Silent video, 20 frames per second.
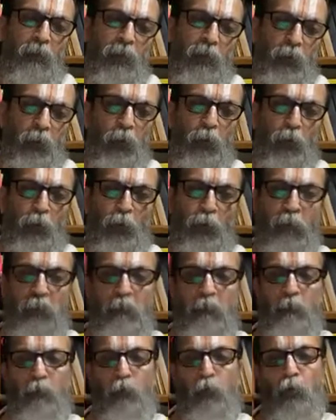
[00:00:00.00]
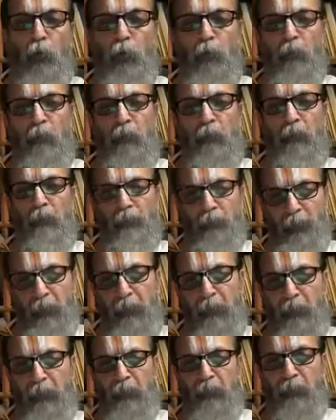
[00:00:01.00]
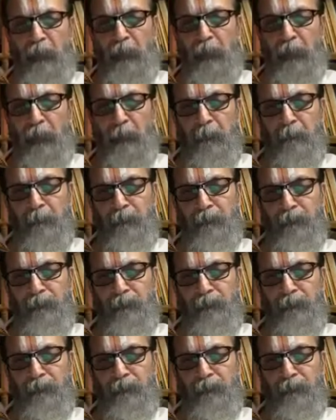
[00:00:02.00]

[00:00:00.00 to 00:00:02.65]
I know you have moved online very recently,